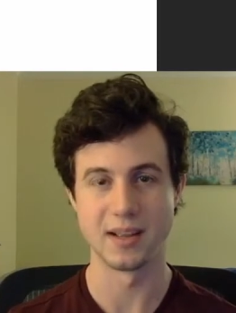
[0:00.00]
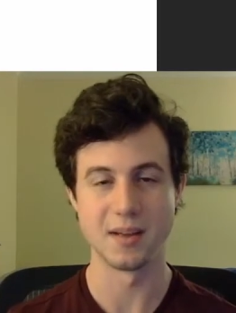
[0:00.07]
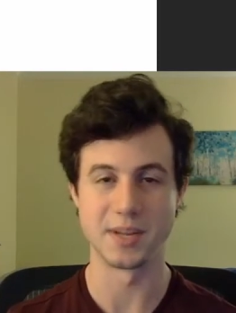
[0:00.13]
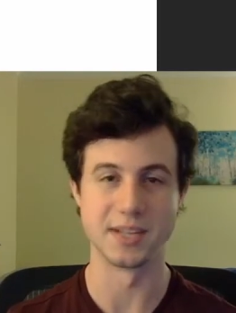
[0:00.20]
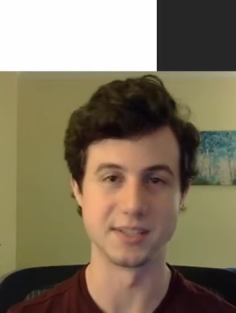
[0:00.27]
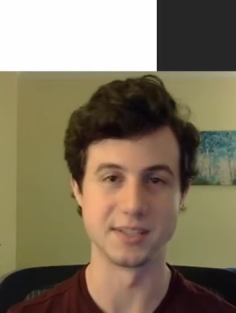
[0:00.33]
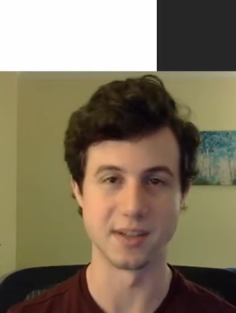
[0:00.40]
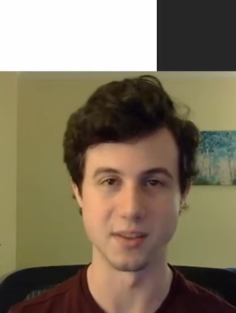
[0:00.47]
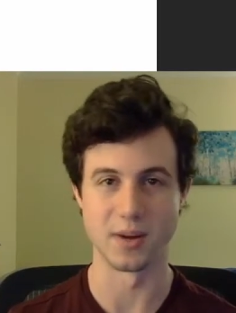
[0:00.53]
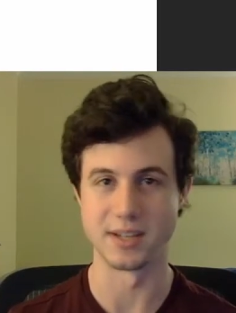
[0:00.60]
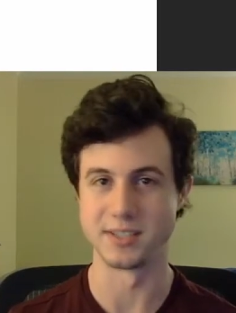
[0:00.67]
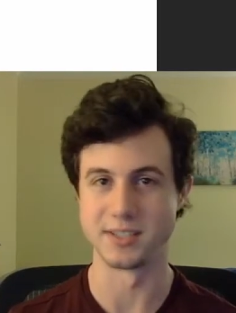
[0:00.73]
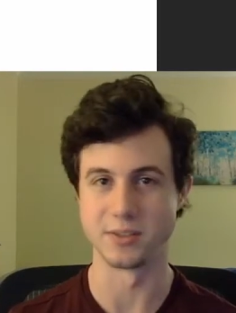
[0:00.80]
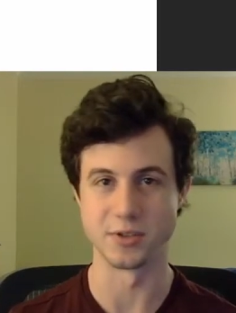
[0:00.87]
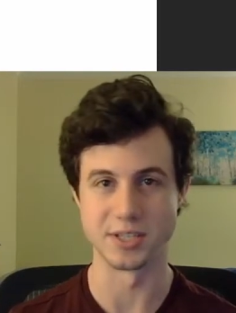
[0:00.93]
because
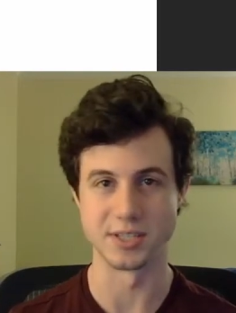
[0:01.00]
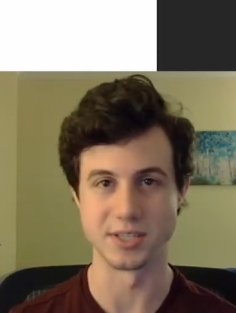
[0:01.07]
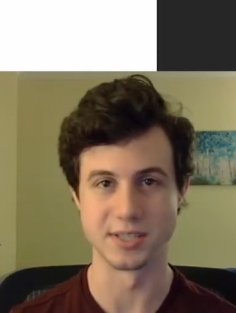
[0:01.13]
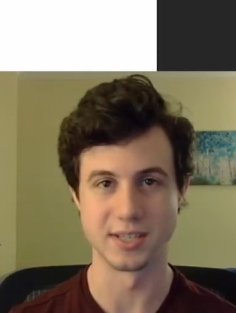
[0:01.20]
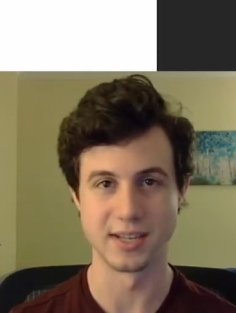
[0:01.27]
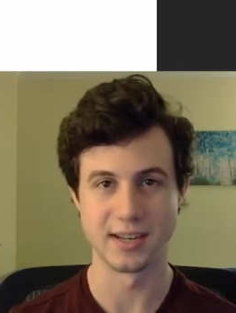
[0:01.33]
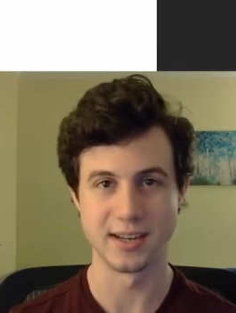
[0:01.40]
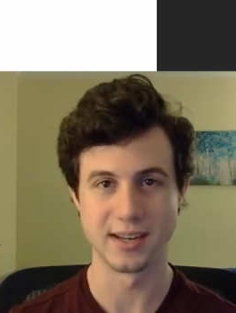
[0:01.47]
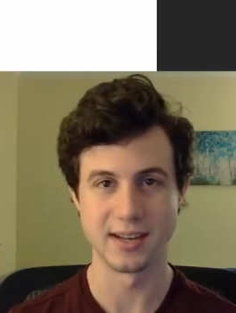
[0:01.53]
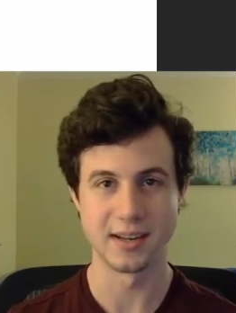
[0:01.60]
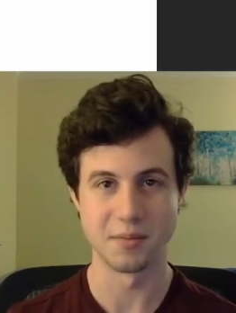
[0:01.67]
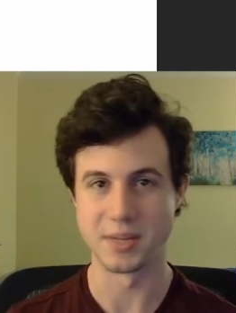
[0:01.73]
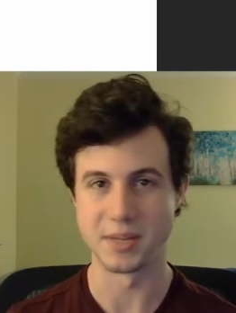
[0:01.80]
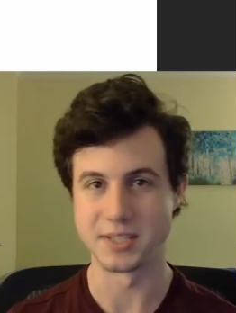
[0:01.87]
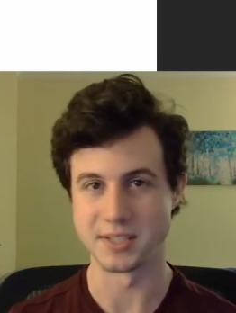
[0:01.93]
otherwise you'll just
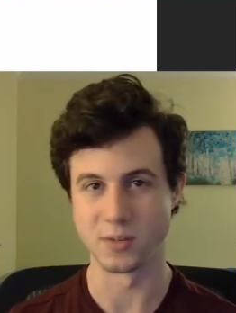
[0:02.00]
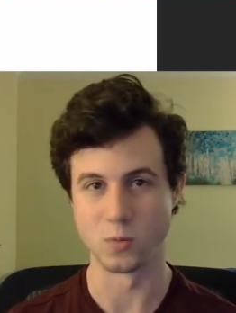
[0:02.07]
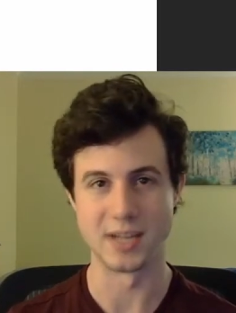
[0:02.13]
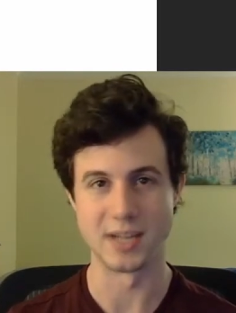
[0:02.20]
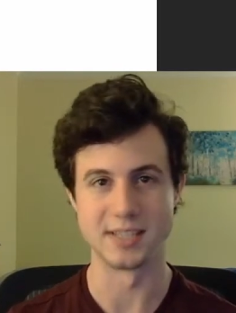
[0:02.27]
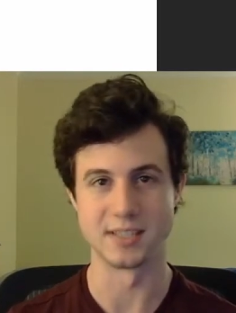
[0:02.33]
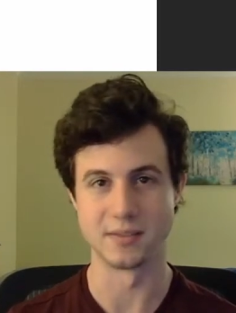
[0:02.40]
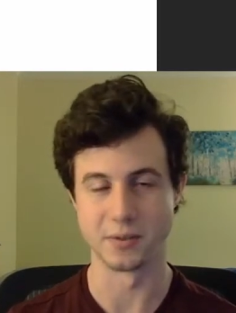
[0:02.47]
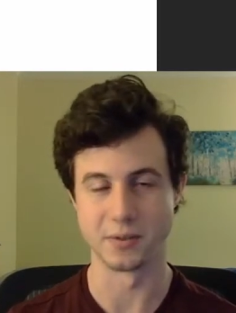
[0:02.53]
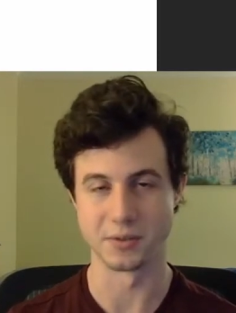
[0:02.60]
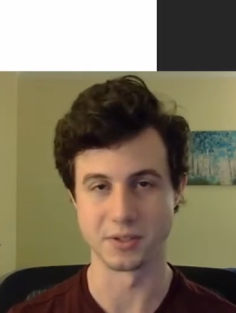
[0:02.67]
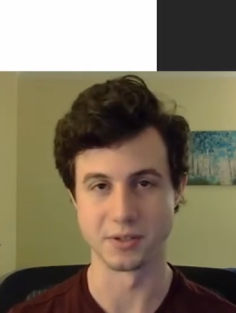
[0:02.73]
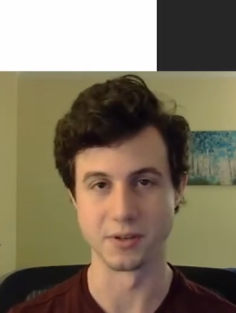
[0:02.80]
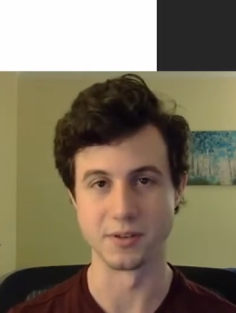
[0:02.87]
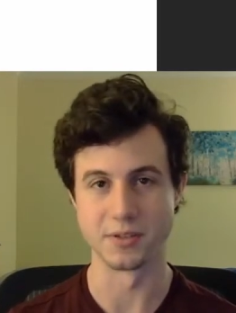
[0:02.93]
basically waste the
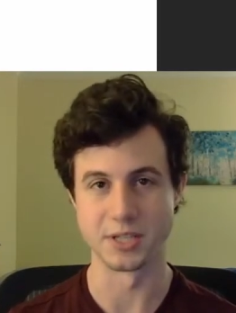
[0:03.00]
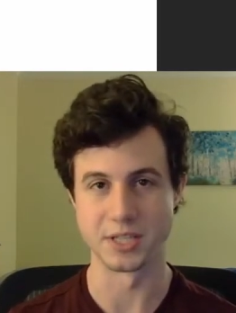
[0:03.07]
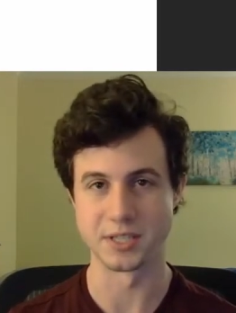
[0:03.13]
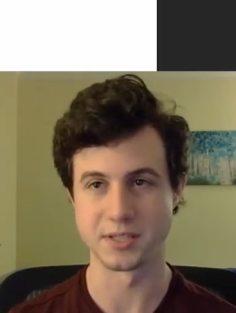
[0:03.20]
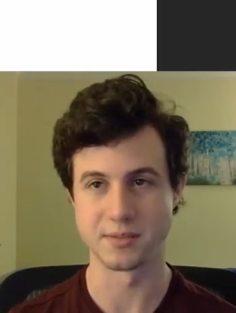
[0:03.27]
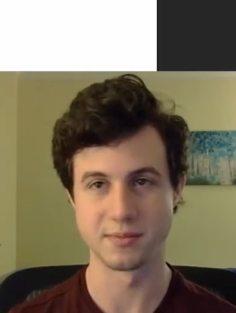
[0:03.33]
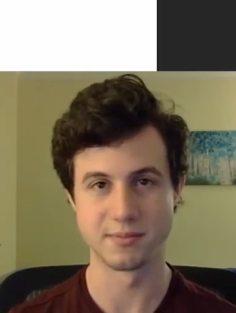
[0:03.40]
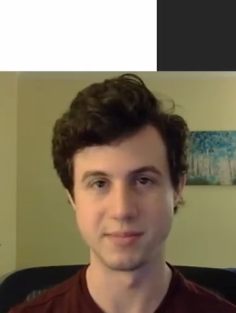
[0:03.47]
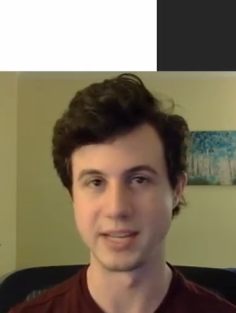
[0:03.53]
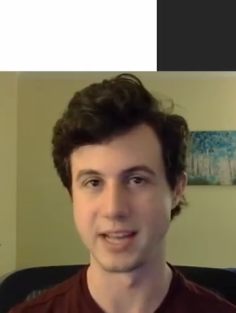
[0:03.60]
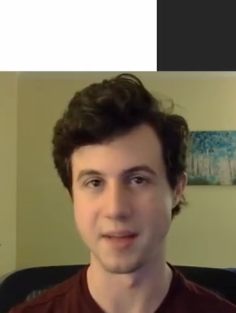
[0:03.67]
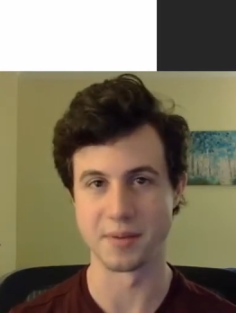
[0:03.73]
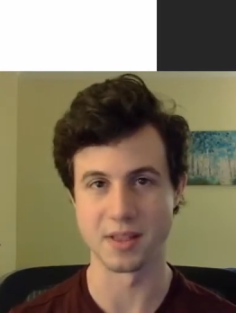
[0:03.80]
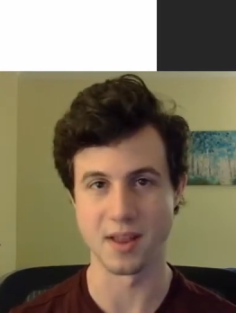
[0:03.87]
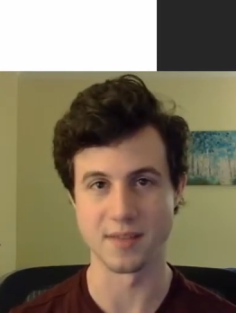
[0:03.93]
filter, just picking
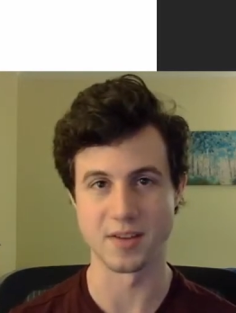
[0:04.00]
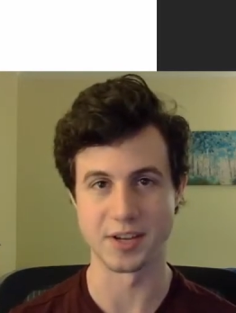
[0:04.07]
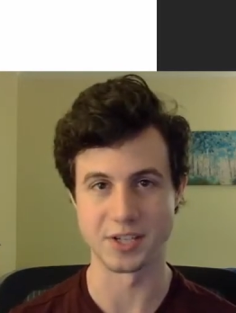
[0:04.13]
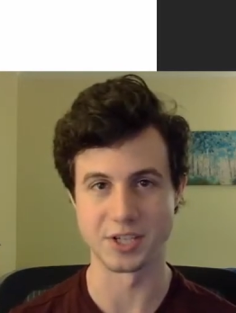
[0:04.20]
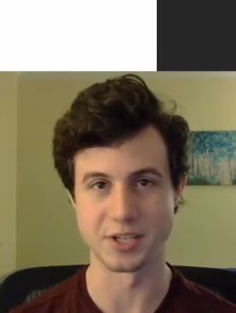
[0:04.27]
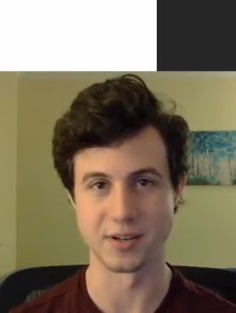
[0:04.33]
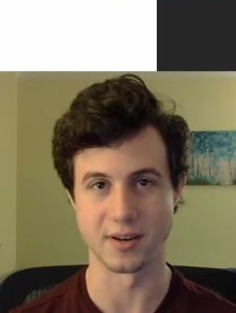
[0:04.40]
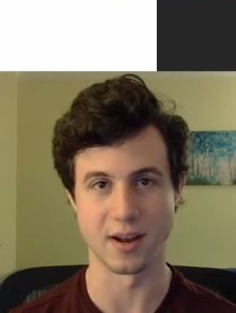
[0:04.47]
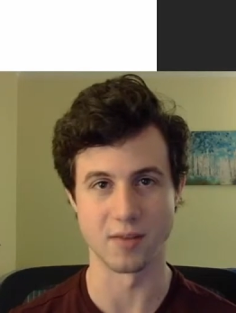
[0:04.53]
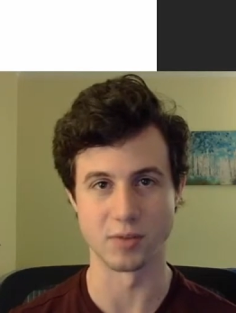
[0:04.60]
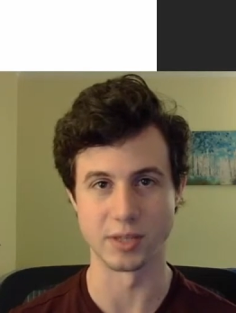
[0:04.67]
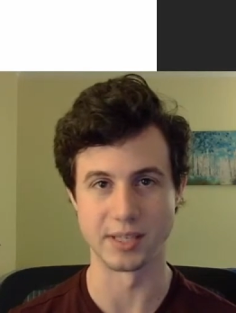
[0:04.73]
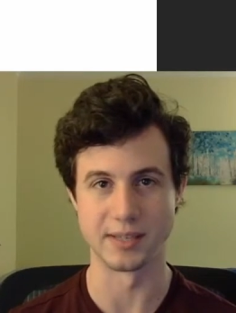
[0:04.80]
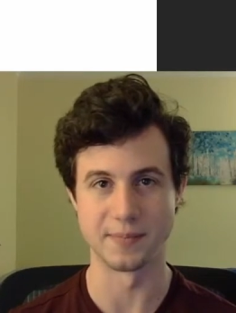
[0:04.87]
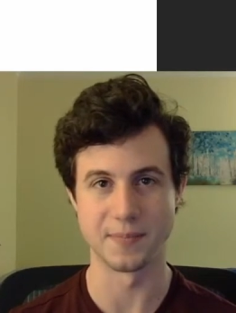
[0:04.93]
up a lot of oxygen, not
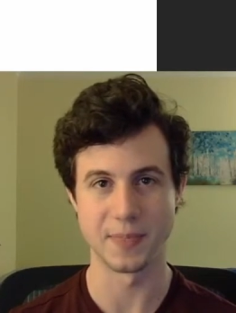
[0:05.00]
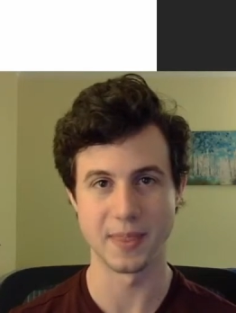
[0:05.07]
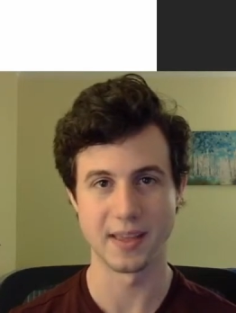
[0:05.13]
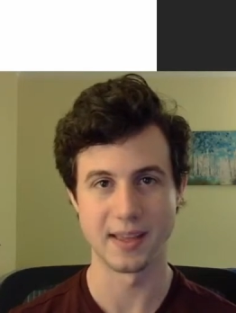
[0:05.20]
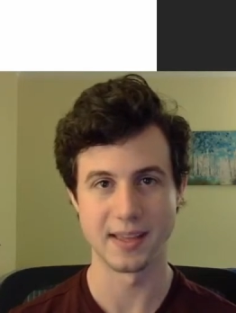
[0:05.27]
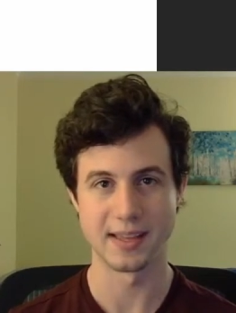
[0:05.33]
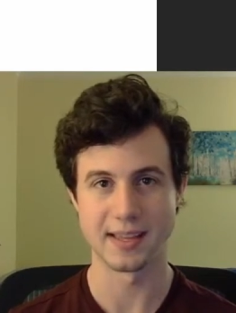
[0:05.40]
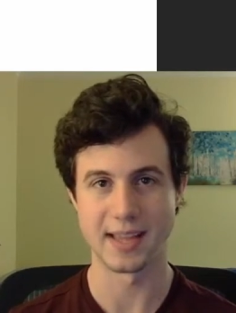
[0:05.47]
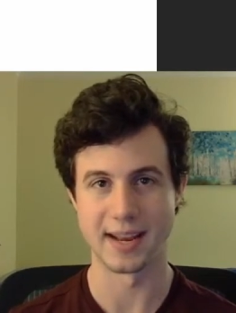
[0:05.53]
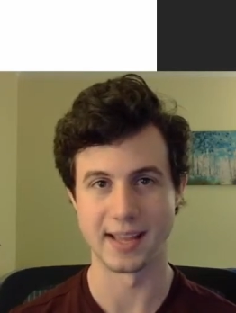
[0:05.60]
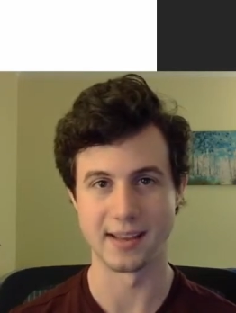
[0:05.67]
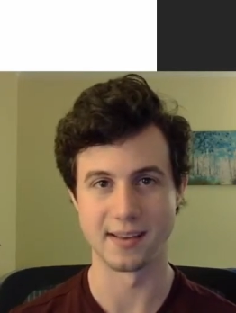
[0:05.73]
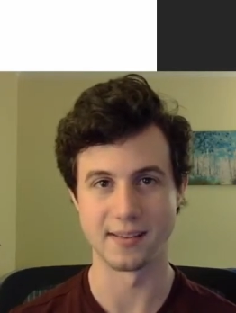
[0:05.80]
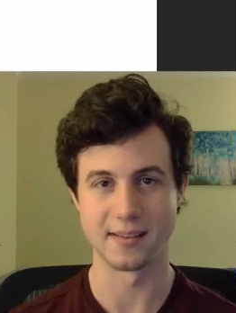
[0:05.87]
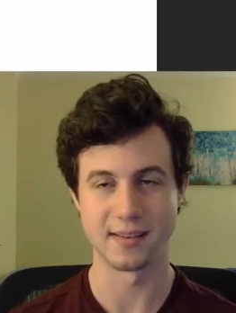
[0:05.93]
really
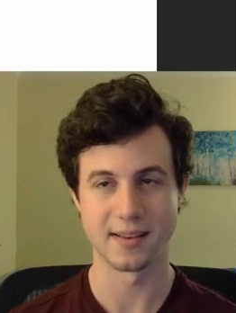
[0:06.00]
getting